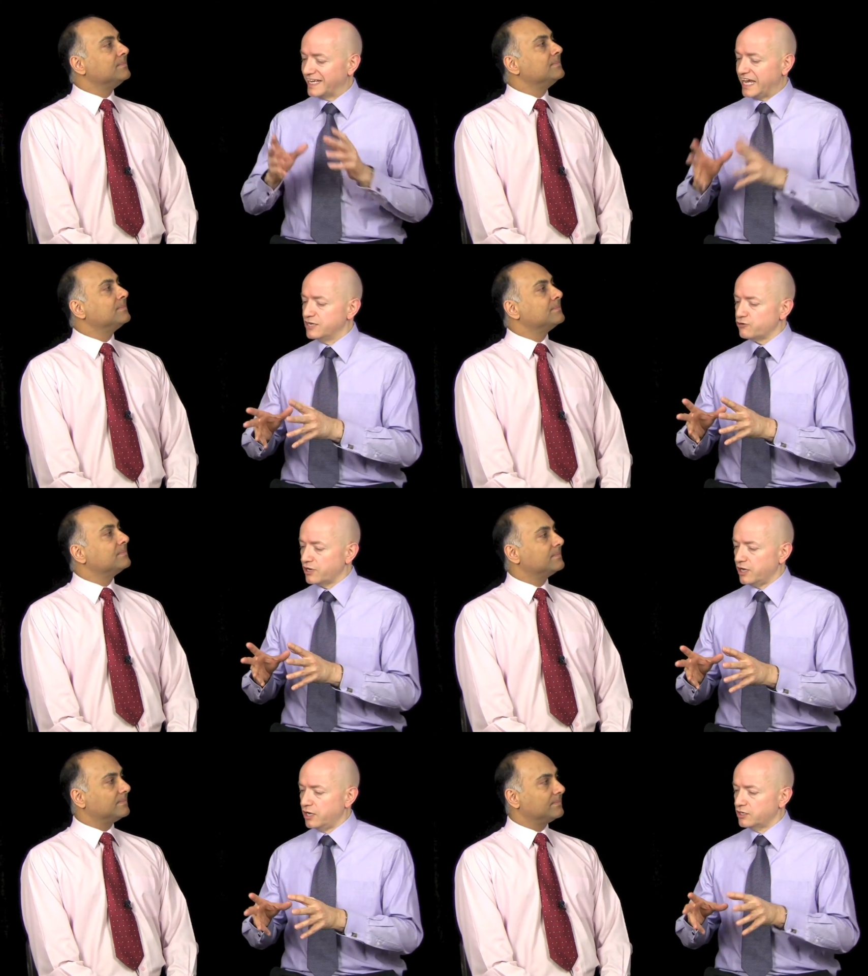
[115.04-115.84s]
Speaker 1: and
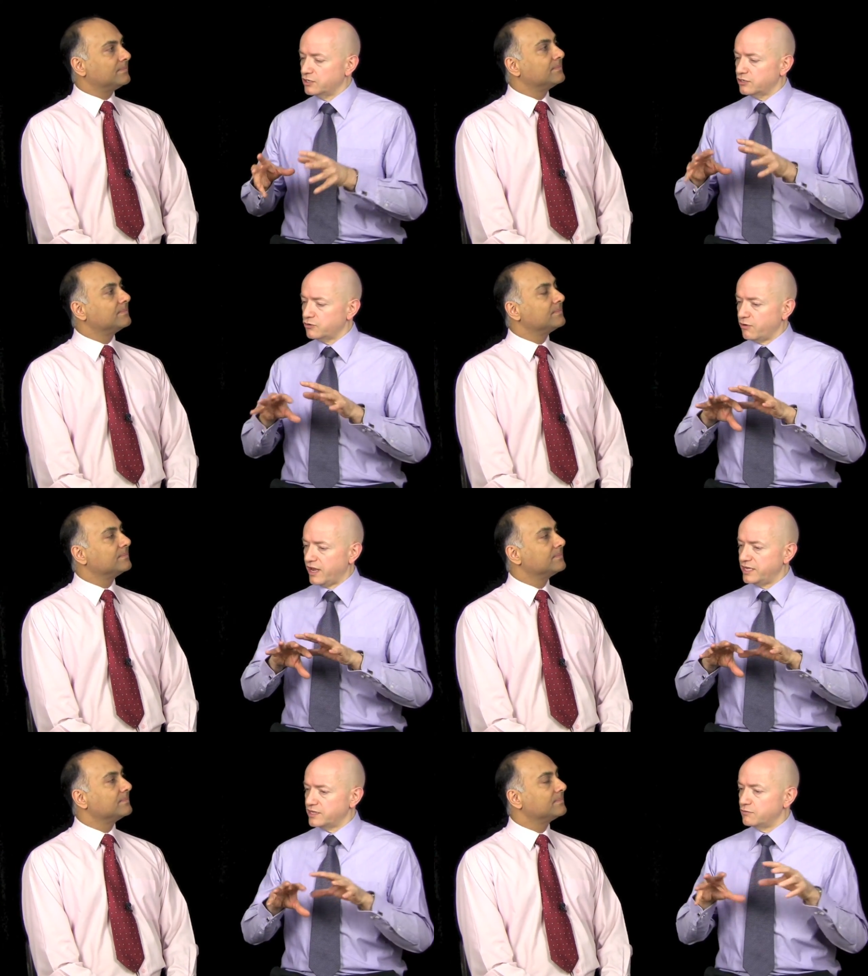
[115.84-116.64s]
Kendrick are going to
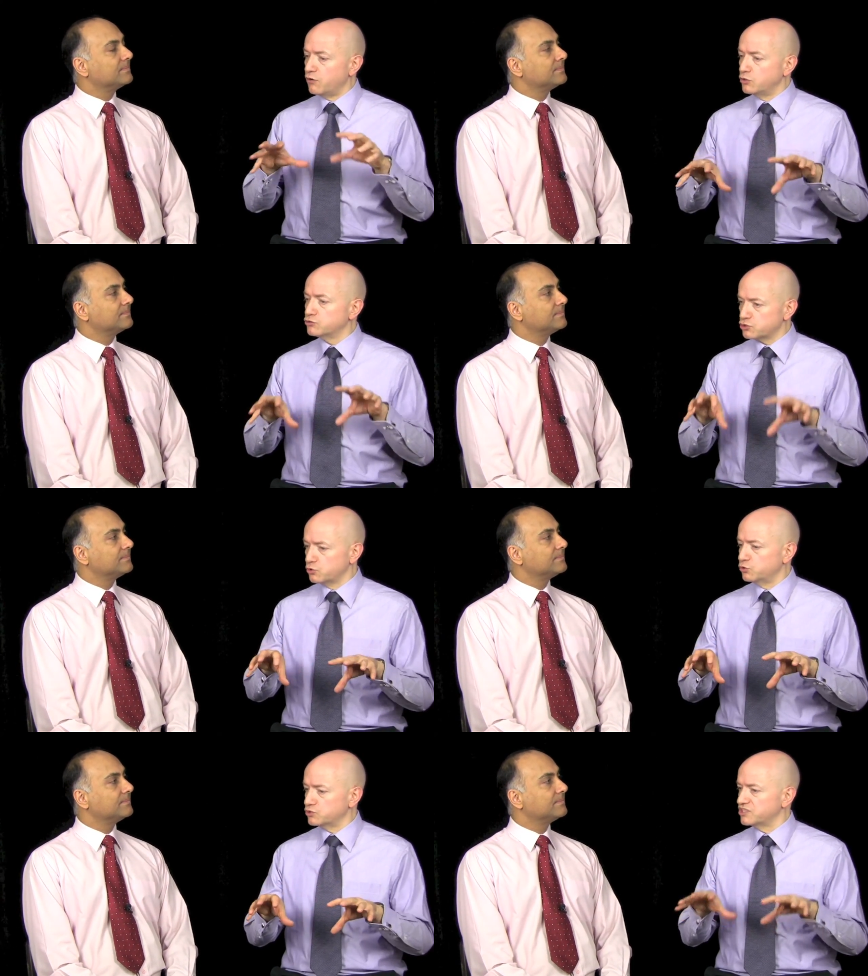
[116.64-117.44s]
create their own
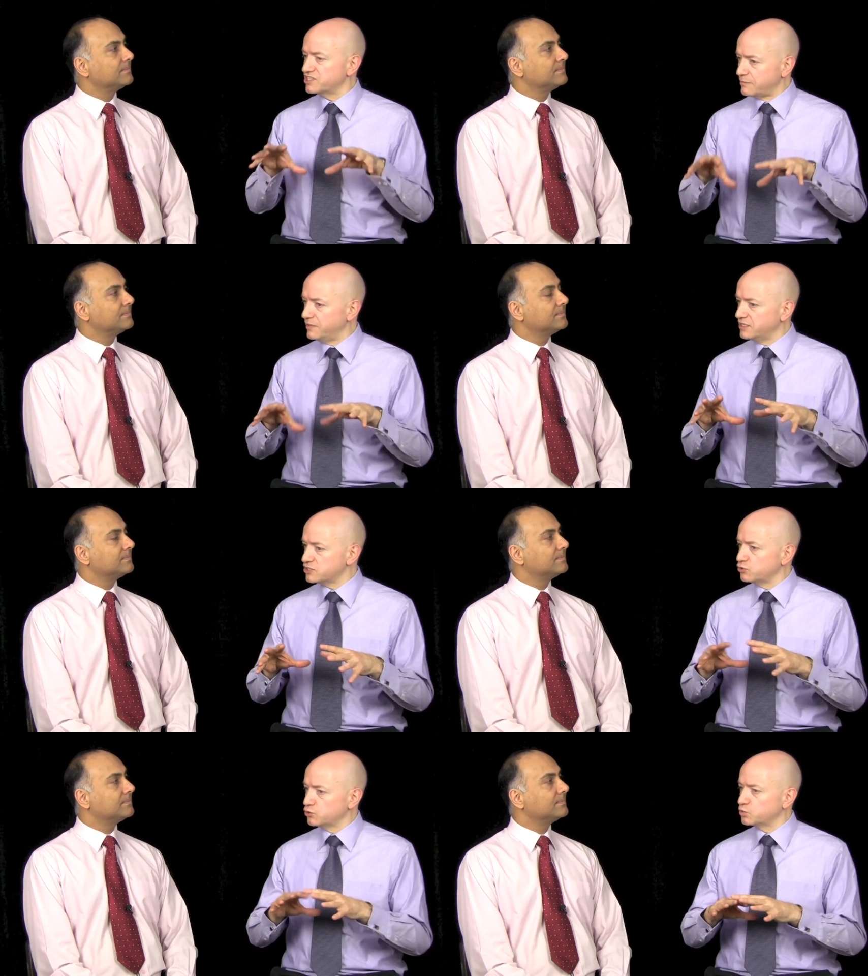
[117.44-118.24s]
scores. Does that mean the
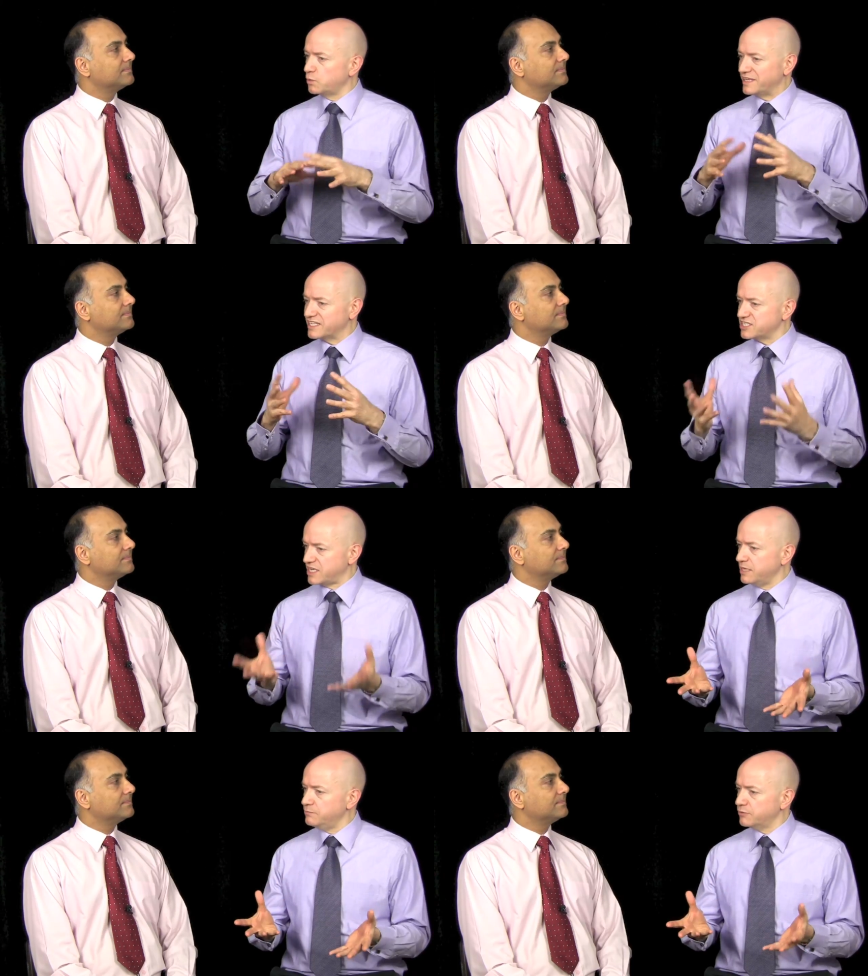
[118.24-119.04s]
scores will be the
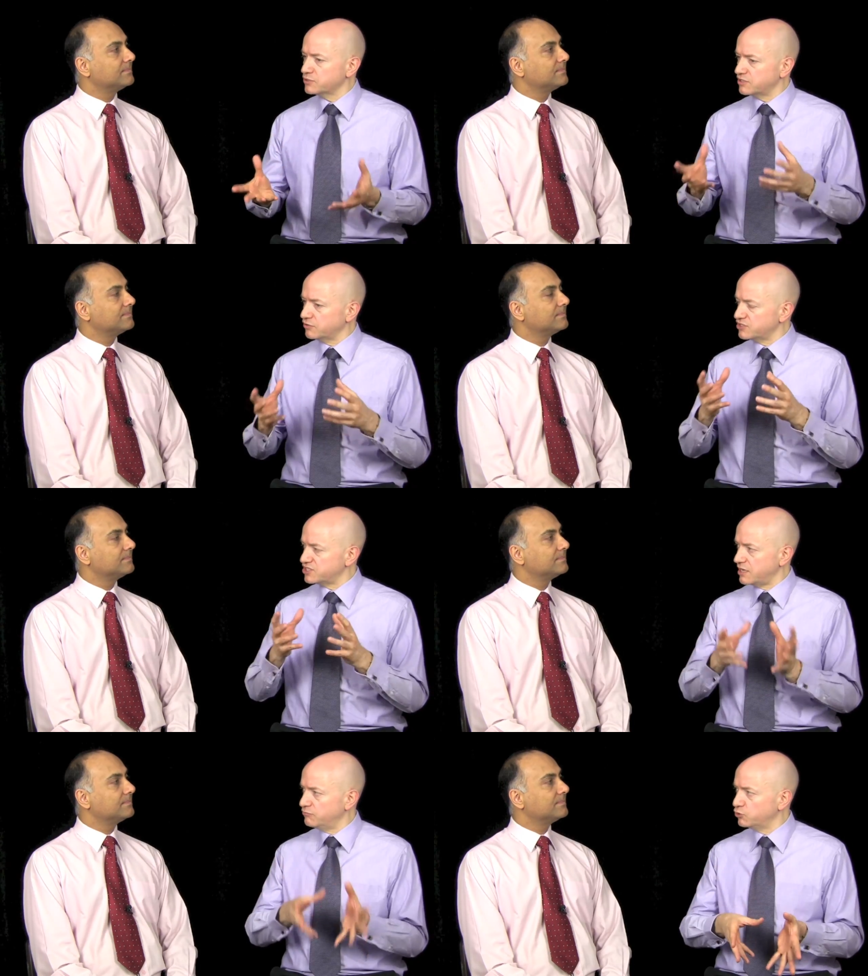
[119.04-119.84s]
same because they got the
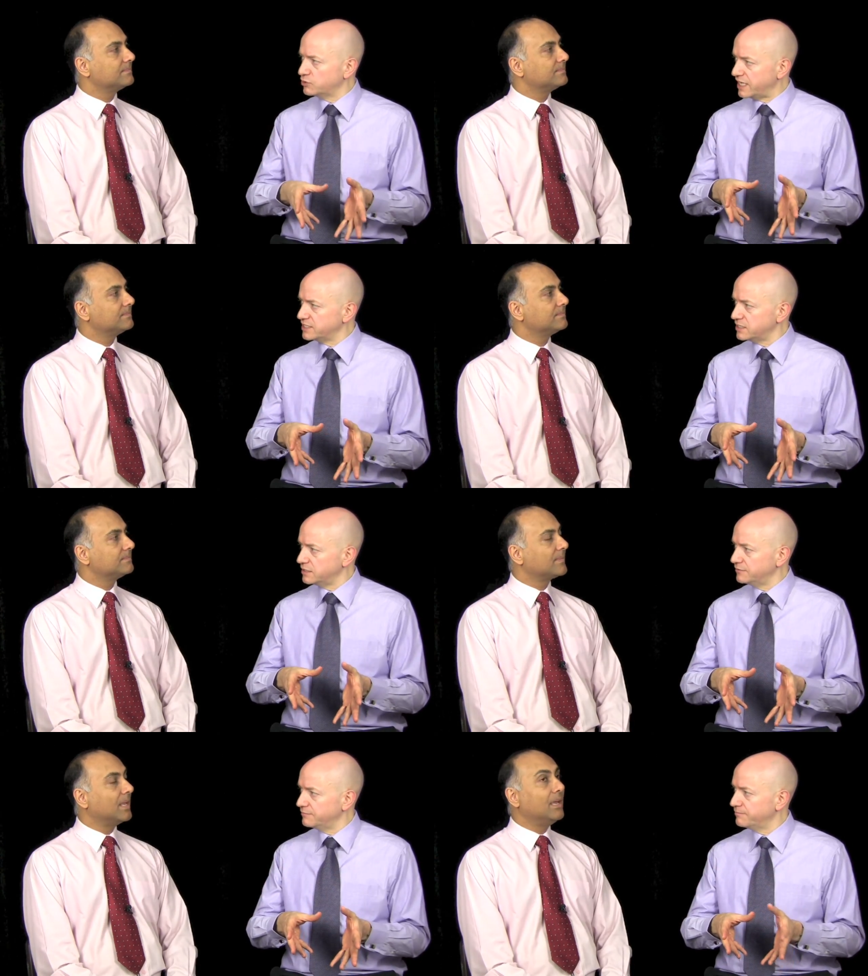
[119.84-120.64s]
same raw data?
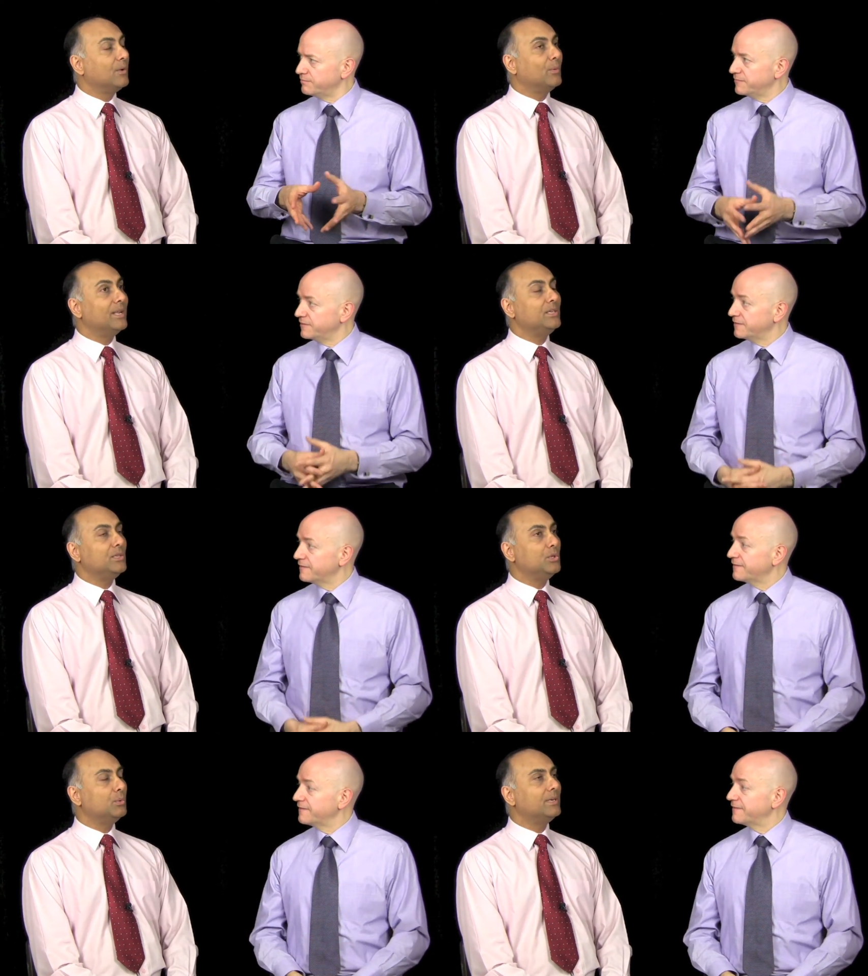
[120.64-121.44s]
Speaker 2: Well,
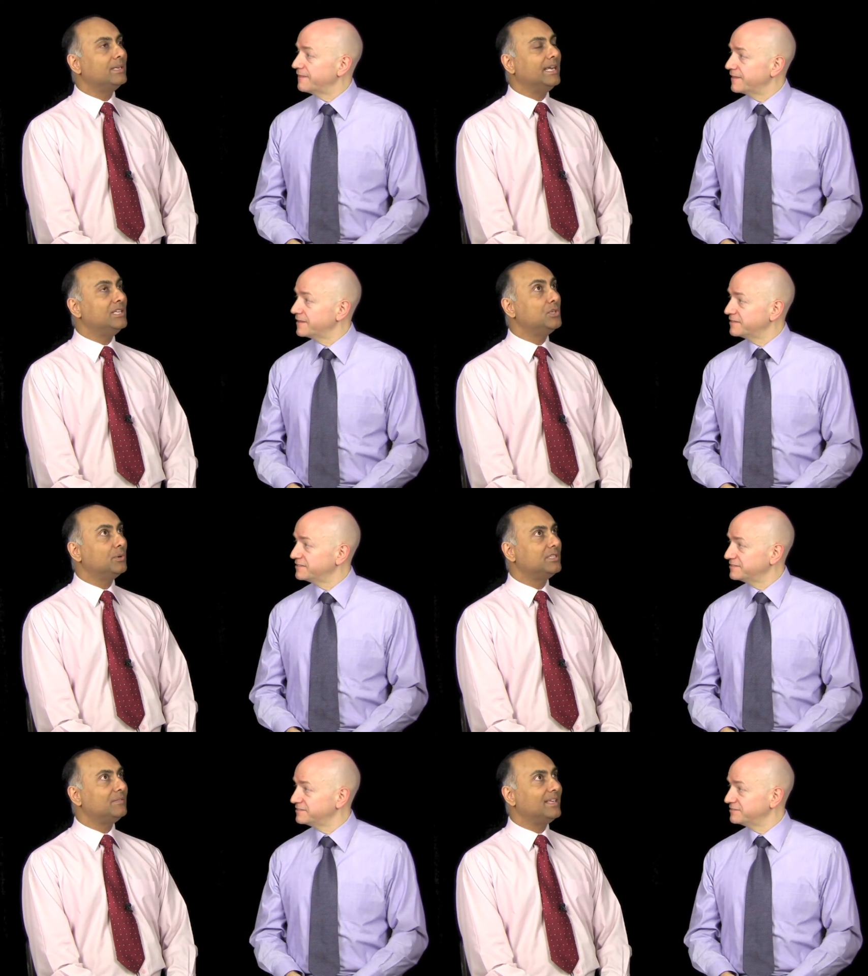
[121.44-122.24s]
you would
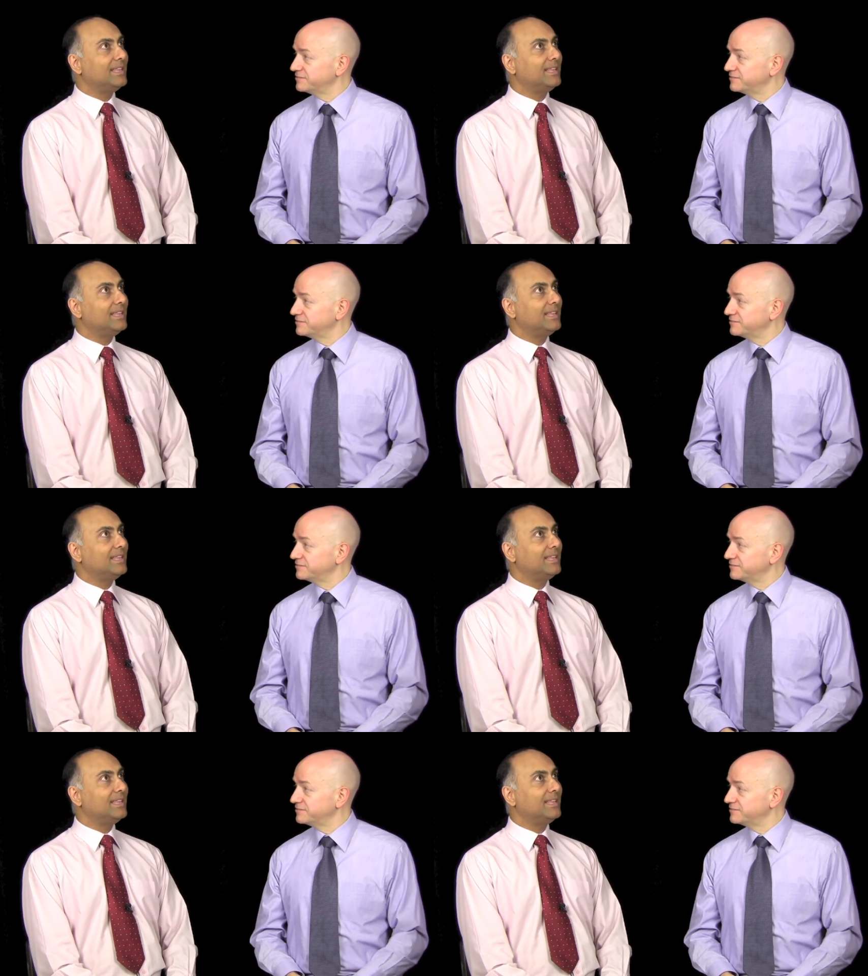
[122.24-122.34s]
intuitively